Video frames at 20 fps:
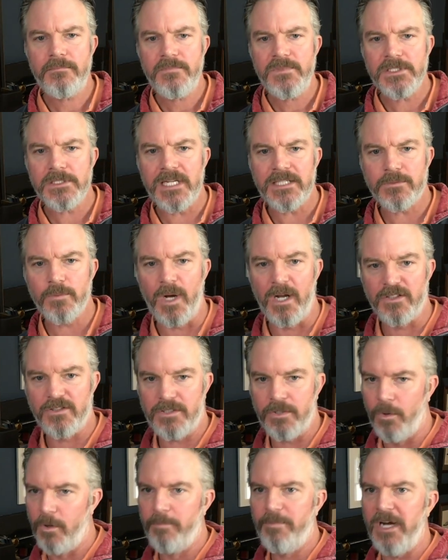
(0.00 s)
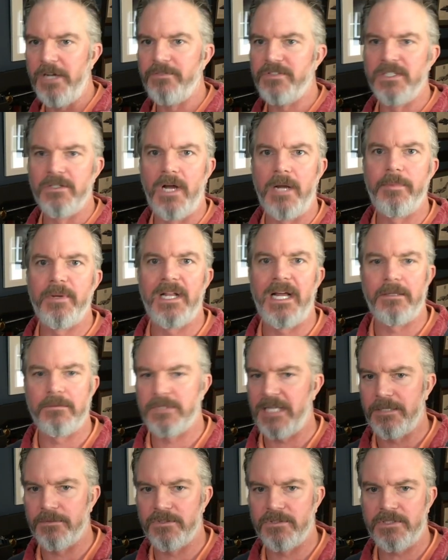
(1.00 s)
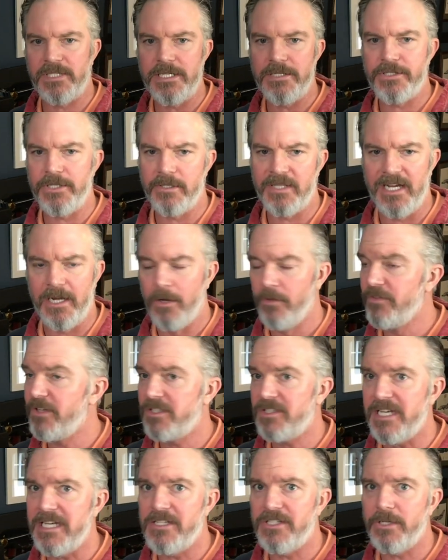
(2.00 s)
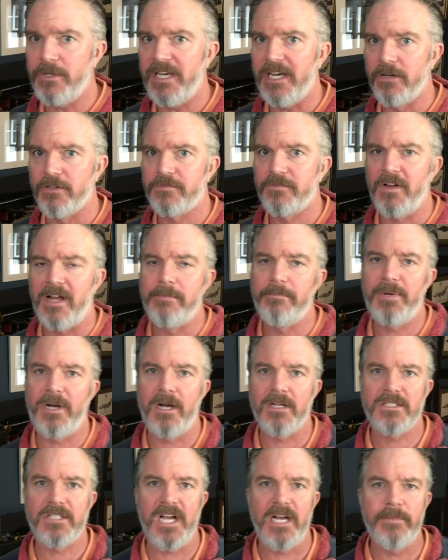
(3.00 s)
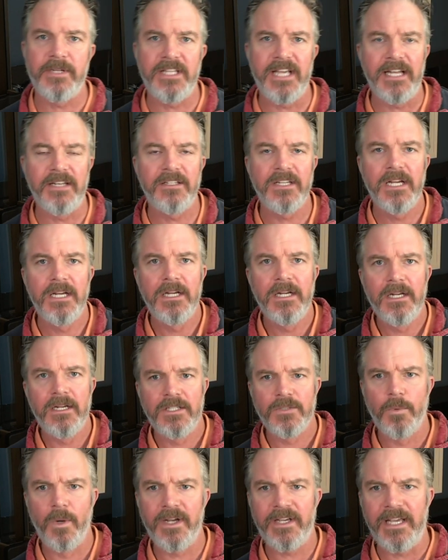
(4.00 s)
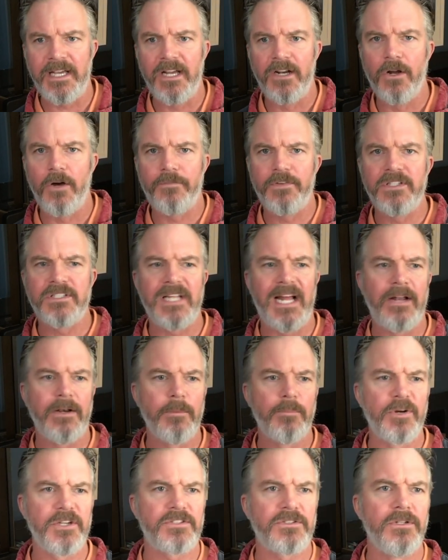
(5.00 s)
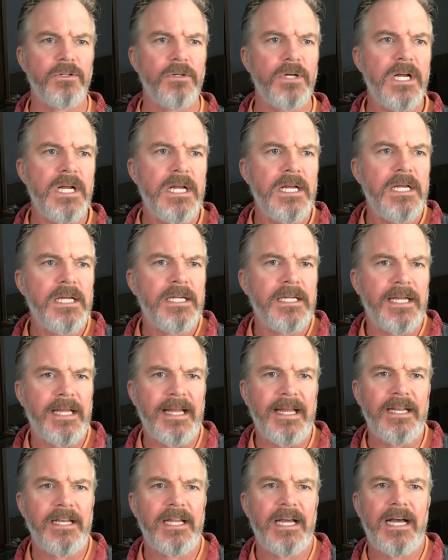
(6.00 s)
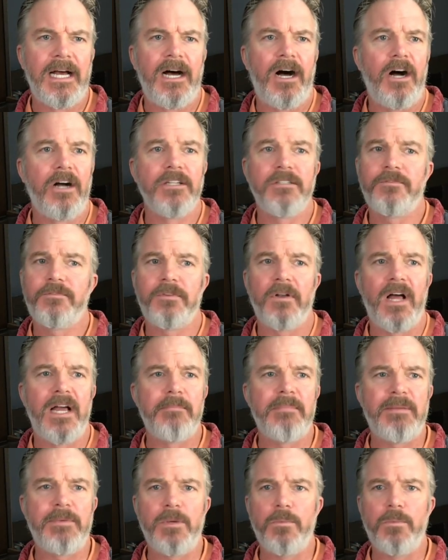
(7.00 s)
That's, well, I taught them both, didn't I? But that was a T2 there. On the T2 here, I was flying part-time at the end, working in an office down in Bristol, and I'd fly maybe